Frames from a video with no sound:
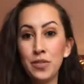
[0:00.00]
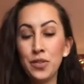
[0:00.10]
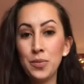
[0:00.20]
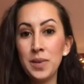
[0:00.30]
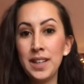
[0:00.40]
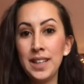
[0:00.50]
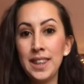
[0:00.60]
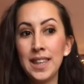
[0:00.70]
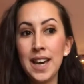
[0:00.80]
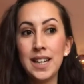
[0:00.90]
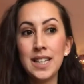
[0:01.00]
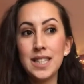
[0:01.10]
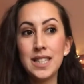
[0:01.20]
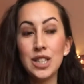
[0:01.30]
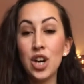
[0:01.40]
For me, that is
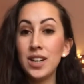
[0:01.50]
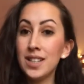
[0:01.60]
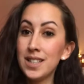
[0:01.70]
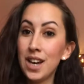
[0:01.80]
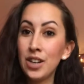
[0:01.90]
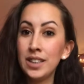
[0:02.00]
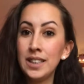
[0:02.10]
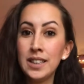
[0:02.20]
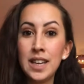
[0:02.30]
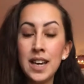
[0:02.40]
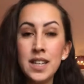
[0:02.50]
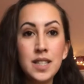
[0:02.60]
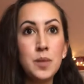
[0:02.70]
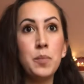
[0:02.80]
not entirely the case,